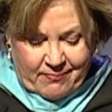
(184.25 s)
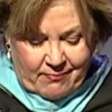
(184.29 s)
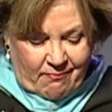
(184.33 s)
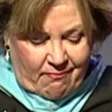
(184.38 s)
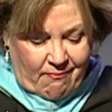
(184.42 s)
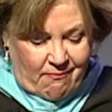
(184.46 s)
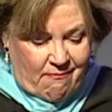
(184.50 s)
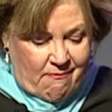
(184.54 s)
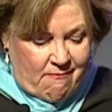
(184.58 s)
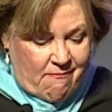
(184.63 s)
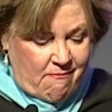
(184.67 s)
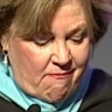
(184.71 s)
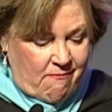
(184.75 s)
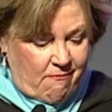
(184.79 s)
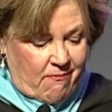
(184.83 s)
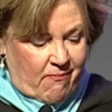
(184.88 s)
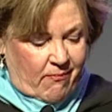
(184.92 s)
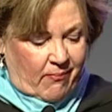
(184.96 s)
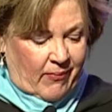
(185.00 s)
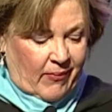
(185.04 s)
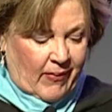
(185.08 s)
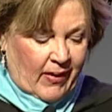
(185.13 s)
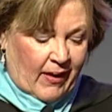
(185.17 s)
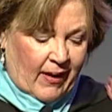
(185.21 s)

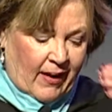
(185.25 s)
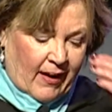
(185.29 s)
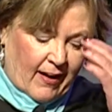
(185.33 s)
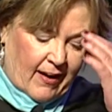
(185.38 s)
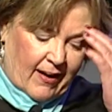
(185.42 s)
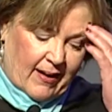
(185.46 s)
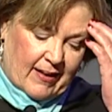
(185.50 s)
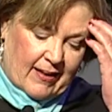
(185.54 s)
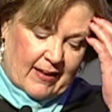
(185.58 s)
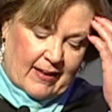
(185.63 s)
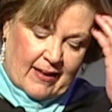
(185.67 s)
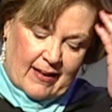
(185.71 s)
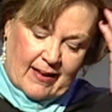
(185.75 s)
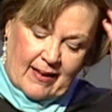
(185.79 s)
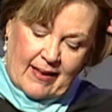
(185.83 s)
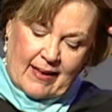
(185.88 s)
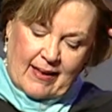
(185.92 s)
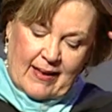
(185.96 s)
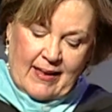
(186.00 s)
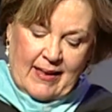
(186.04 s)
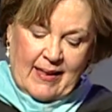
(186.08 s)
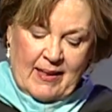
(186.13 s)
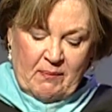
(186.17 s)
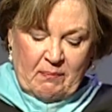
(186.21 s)

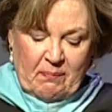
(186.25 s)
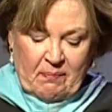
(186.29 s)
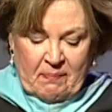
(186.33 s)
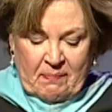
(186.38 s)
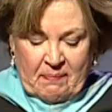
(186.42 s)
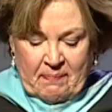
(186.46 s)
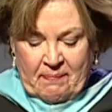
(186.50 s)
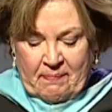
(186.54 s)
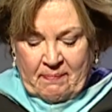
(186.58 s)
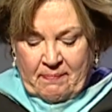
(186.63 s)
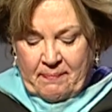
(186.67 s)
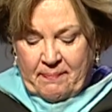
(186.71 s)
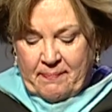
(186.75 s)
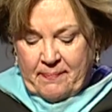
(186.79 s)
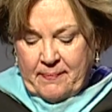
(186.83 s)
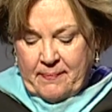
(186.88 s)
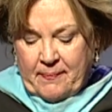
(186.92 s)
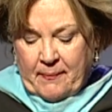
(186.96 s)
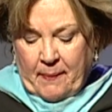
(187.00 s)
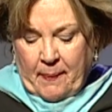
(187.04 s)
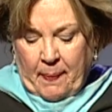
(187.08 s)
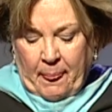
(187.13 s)
Nobody speaks.